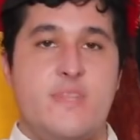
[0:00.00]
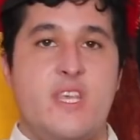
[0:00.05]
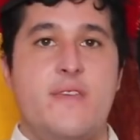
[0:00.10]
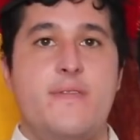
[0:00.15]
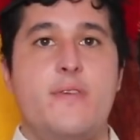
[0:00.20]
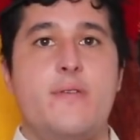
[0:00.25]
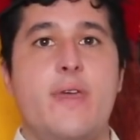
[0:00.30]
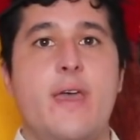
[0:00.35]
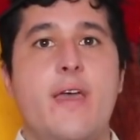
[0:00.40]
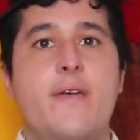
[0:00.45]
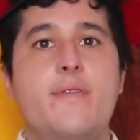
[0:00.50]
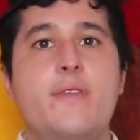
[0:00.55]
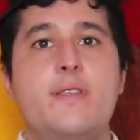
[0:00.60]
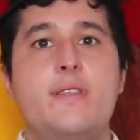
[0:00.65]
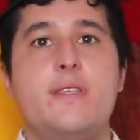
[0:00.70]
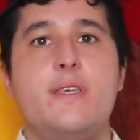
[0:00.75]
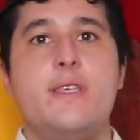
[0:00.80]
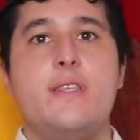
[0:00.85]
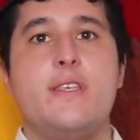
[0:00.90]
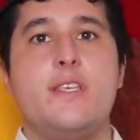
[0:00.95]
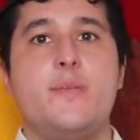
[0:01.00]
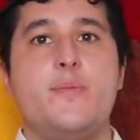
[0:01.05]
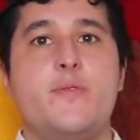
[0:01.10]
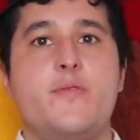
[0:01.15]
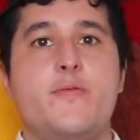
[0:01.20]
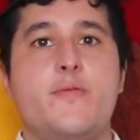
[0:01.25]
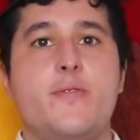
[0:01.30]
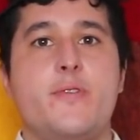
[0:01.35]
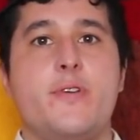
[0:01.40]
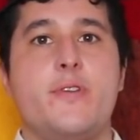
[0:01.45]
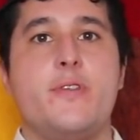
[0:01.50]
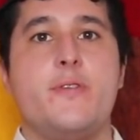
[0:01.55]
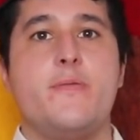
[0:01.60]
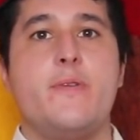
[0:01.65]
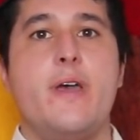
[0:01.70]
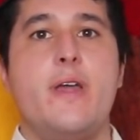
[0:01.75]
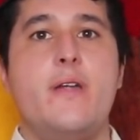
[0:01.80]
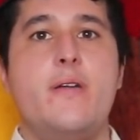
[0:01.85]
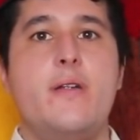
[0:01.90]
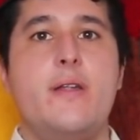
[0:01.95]
If you haven't seen this before, then
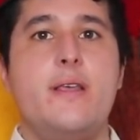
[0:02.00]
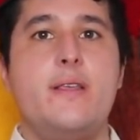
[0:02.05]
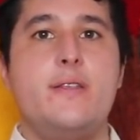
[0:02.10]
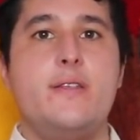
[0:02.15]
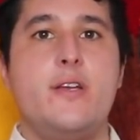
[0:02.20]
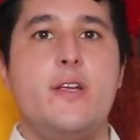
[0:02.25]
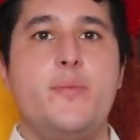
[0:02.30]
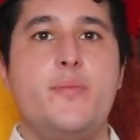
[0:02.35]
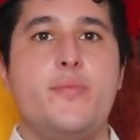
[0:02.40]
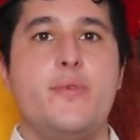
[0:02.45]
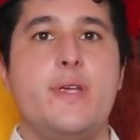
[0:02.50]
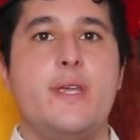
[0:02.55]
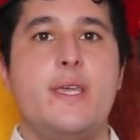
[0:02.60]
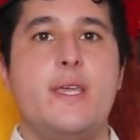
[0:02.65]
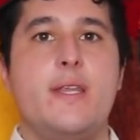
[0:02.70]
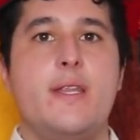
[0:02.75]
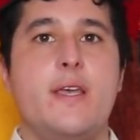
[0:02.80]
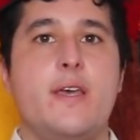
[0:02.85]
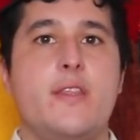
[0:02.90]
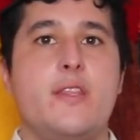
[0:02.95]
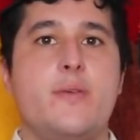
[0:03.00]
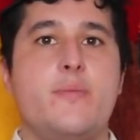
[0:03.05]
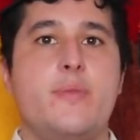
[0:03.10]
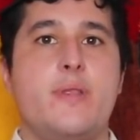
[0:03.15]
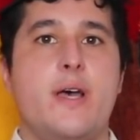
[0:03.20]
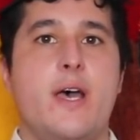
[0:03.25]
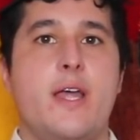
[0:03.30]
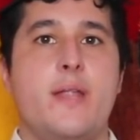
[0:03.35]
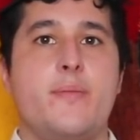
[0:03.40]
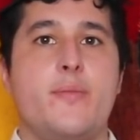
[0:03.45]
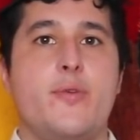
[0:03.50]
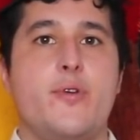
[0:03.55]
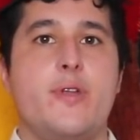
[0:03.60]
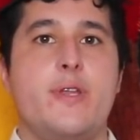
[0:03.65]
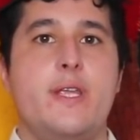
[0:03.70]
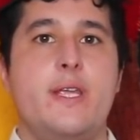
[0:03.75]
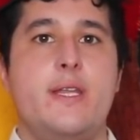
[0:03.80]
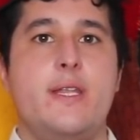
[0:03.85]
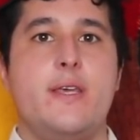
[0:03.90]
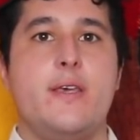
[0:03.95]
why don't I start breaking down the plot in
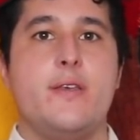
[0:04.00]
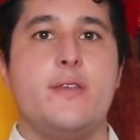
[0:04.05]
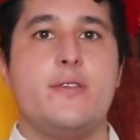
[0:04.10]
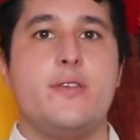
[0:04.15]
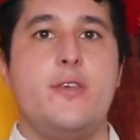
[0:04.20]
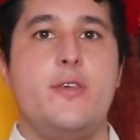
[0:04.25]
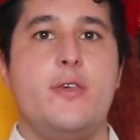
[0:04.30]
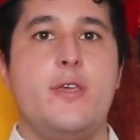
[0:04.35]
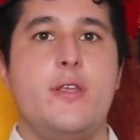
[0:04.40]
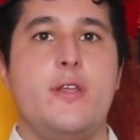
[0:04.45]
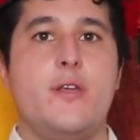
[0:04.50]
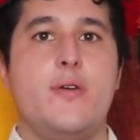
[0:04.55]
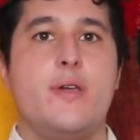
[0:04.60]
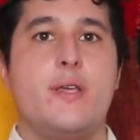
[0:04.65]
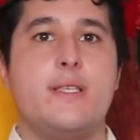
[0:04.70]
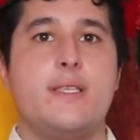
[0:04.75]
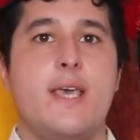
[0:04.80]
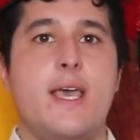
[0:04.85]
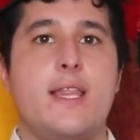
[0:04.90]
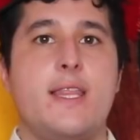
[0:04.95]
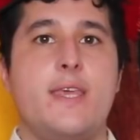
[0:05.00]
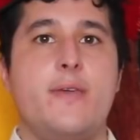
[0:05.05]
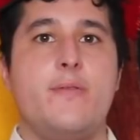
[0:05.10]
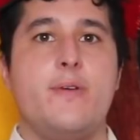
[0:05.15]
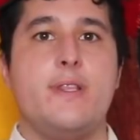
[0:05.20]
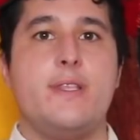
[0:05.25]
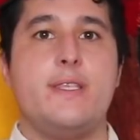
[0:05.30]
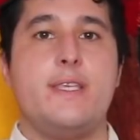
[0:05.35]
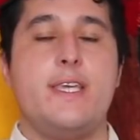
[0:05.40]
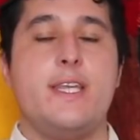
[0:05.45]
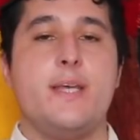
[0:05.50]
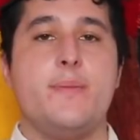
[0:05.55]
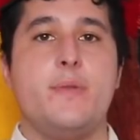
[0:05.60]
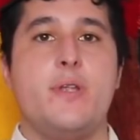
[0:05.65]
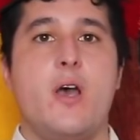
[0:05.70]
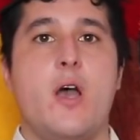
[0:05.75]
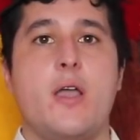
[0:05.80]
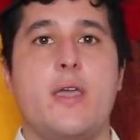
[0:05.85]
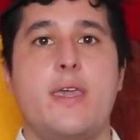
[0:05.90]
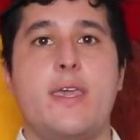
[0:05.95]
more detail so you can know exactly what scene I'm
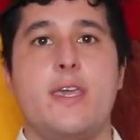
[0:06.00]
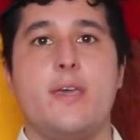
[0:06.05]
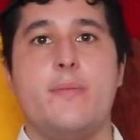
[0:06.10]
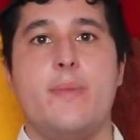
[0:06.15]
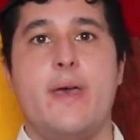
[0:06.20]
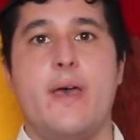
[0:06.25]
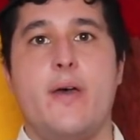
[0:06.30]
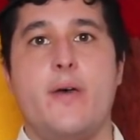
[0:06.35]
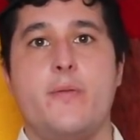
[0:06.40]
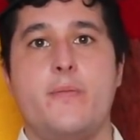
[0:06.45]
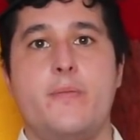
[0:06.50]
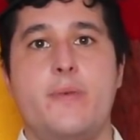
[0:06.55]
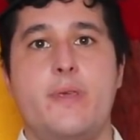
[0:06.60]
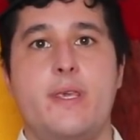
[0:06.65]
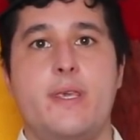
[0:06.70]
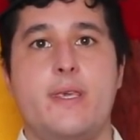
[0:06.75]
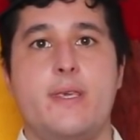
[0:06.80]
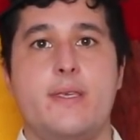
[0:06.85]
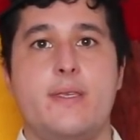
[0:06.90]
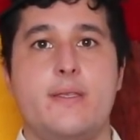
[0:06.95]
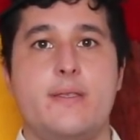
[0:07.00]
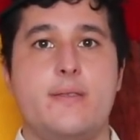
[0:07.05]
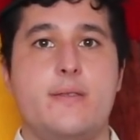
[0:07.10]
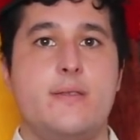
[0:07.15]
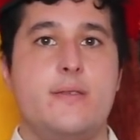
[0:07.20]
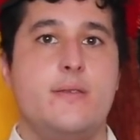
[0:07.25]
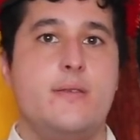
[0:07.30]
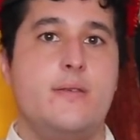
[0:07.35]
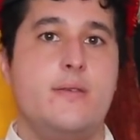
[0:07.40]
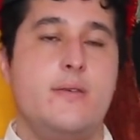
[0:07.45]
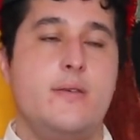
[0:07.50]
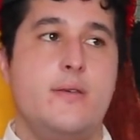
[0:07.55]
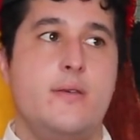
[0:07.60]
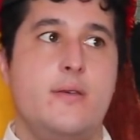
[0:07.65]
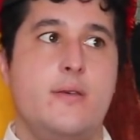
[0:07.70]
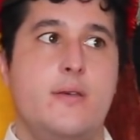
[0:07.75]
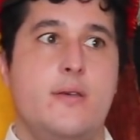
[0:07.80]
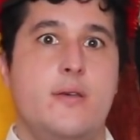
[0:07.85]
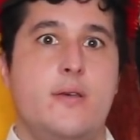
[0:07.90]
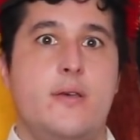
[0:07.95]
talking about, because,
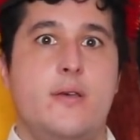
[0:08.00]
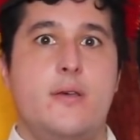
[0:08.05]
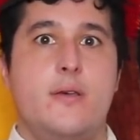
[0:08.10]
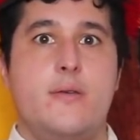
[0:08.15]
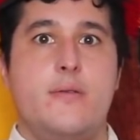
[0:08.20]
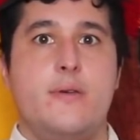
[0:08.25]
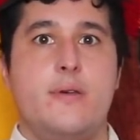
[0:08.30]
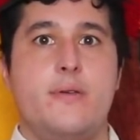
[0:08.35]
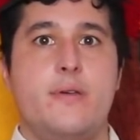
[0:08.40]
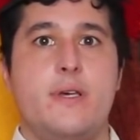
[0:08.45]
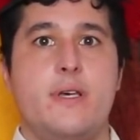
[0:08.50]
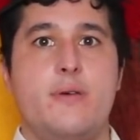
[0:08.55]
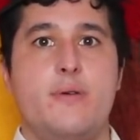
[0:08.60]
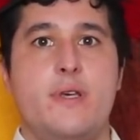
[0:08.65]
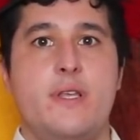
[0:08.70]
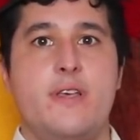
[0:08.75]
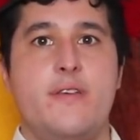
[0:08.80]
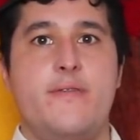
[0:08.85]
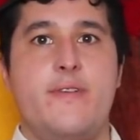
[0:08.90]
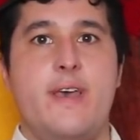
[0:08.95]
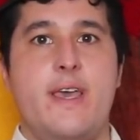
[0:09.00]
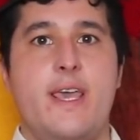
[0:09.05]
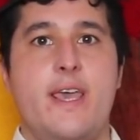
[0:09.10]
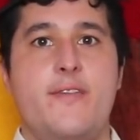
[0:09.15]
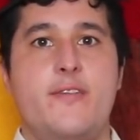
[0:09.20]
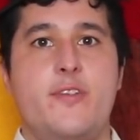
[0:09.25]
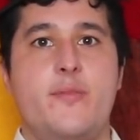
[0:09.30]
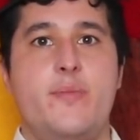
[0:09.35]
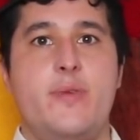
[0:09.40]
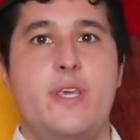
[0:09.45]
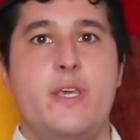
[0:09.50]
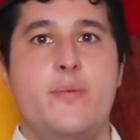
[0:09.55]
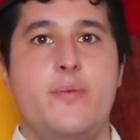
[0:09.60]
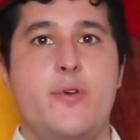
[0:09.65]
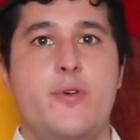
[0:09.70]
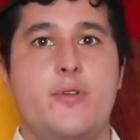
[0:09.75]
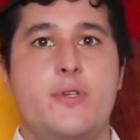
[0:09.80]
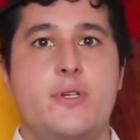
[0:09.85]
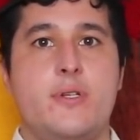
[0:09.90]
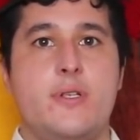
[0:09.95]
well, if I have to be
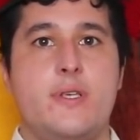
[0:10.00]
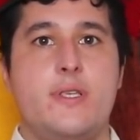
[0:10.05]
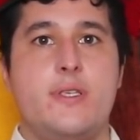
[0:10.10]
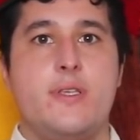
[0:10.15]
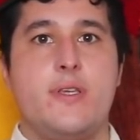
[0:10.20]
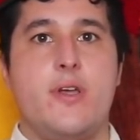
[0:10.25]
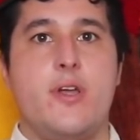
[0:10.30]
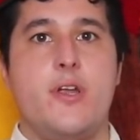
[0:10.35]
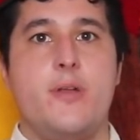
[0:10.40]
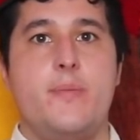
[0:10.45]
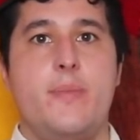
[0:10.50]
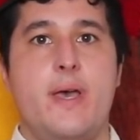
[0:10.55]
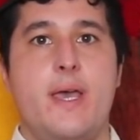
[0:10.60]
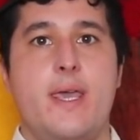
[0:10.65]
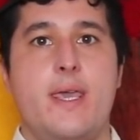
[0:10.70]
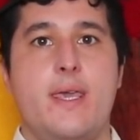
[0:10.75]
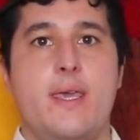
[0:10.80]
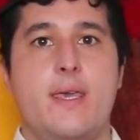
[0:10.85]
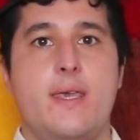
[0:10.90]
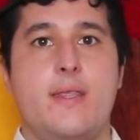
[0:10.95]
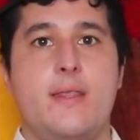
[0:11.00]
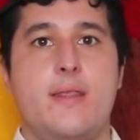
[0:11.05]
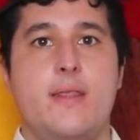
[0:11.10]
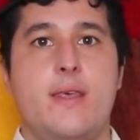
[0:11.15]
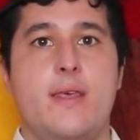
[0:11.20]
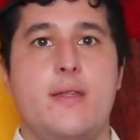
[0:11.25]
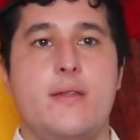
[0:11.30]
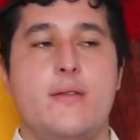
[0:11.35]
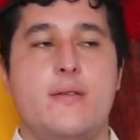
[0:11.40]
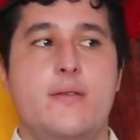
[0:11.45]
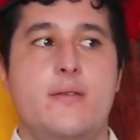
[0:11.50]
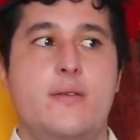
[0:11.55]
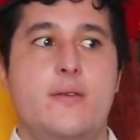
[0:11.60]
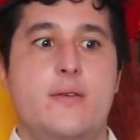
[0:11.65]
emotionally scarred by it, then